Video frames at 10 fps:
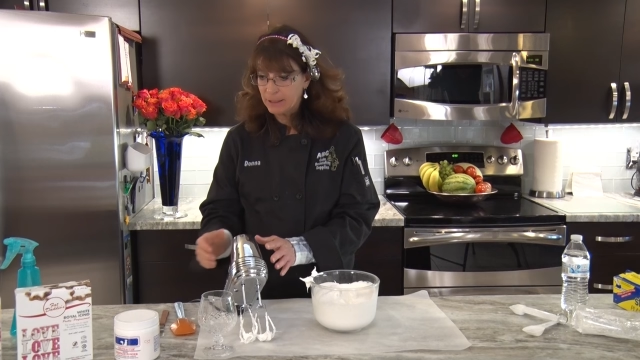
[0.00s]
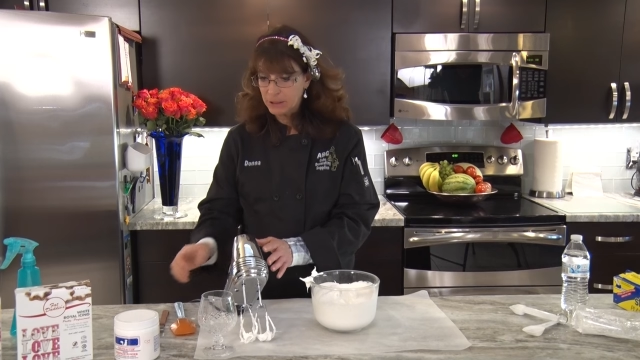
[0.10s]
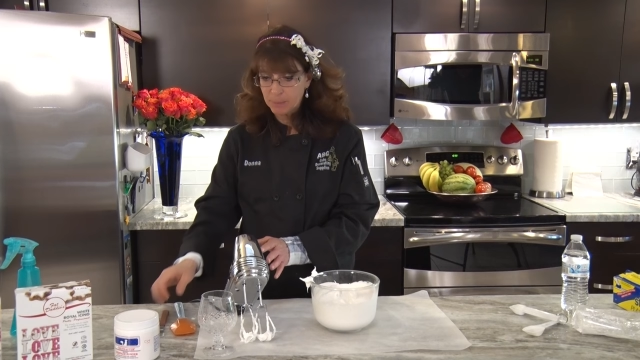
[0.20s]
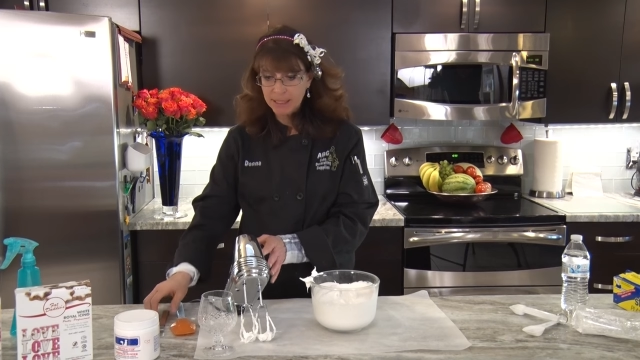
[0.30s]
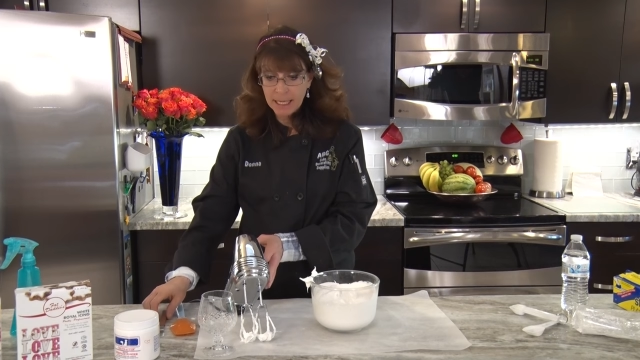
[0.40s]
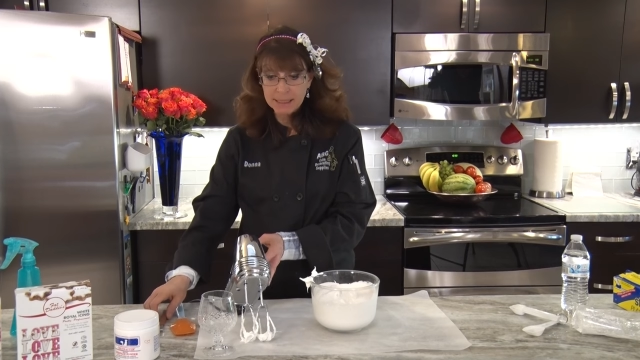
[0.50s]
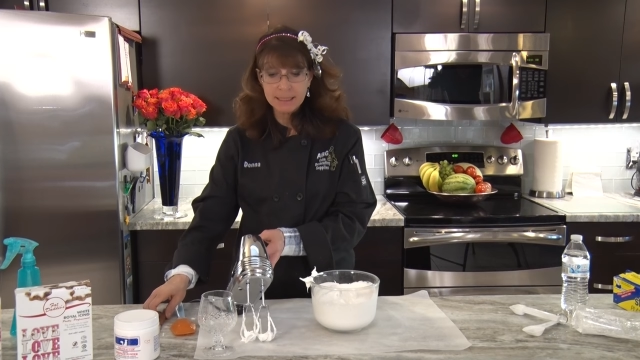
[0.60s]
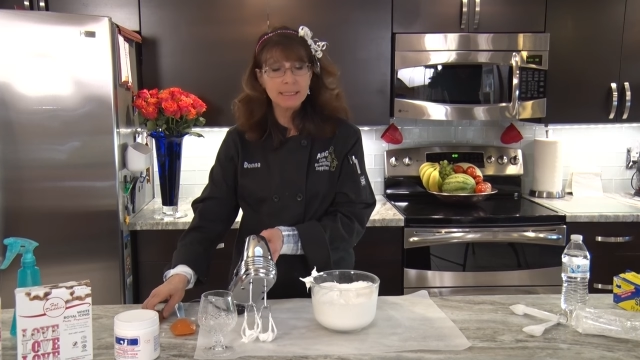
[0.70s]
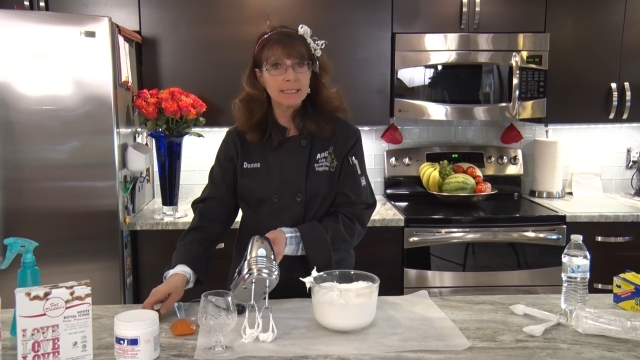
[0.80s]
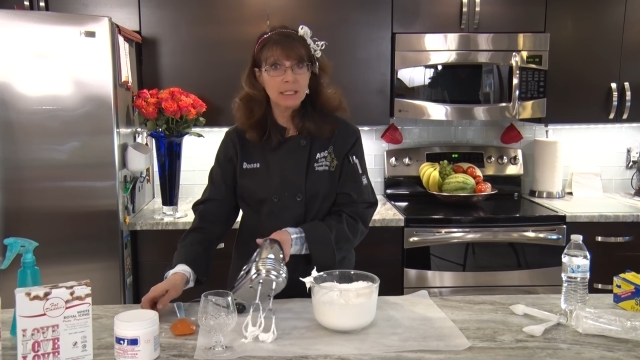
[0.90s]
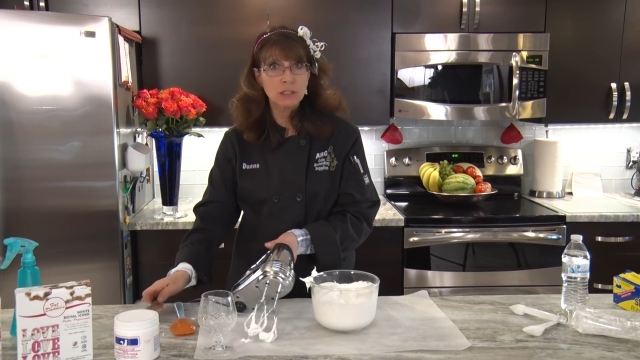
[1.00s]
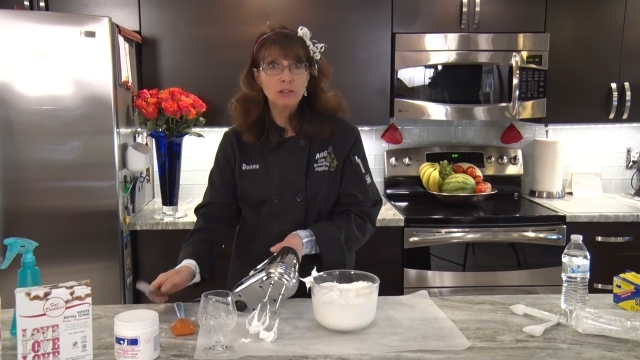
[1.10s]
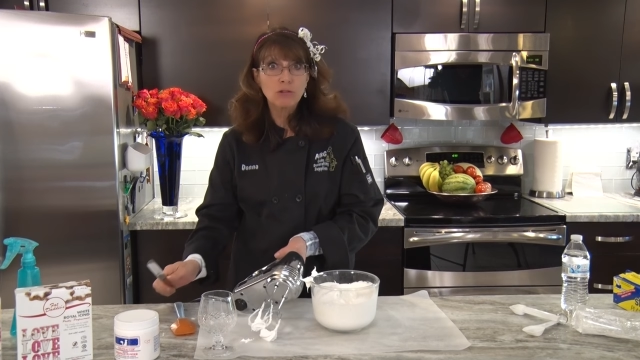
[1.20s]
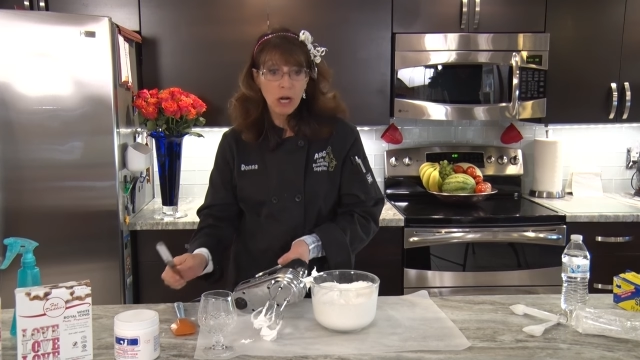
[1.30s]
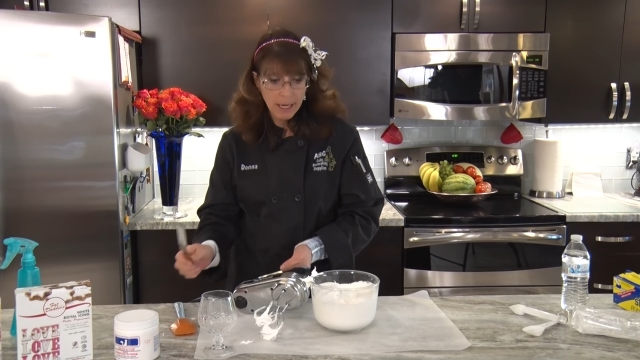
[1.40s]
is because it does
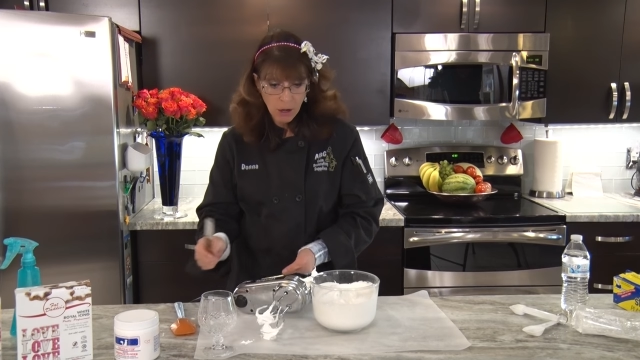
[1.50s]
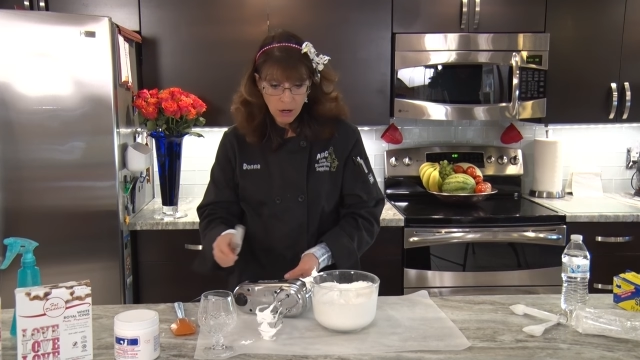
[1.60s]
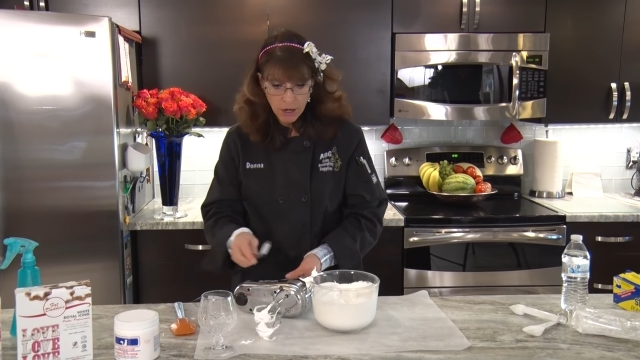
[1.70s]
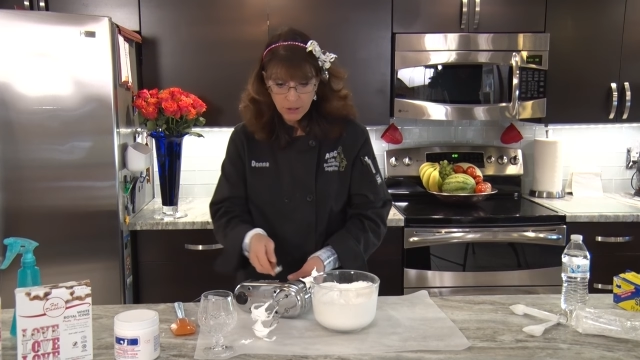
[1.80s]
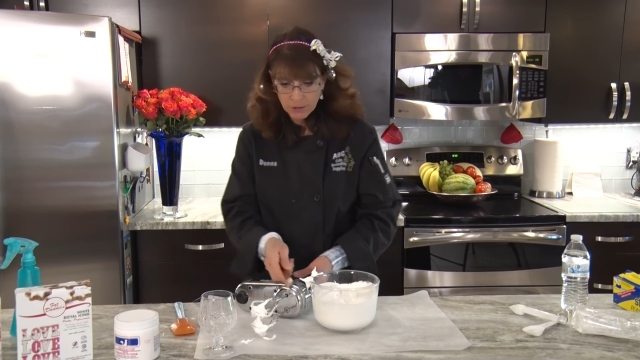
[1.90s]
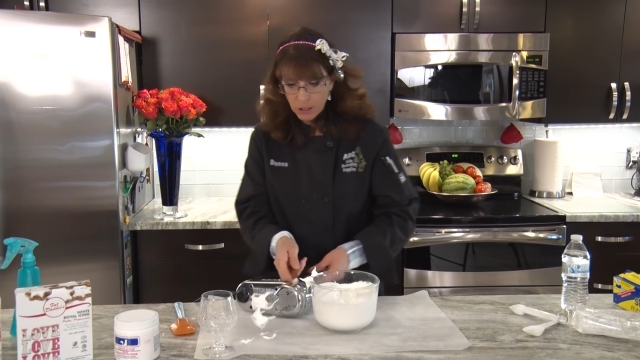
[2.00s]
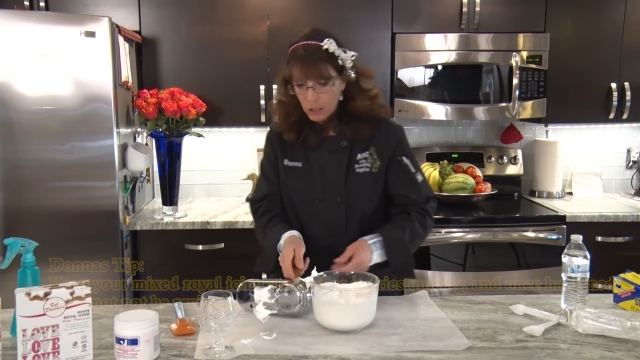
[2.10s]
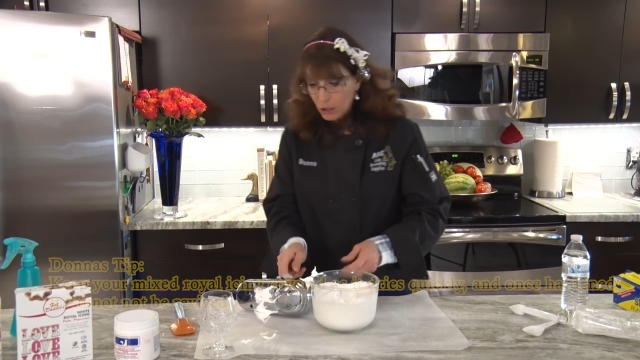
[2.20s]
dry hard,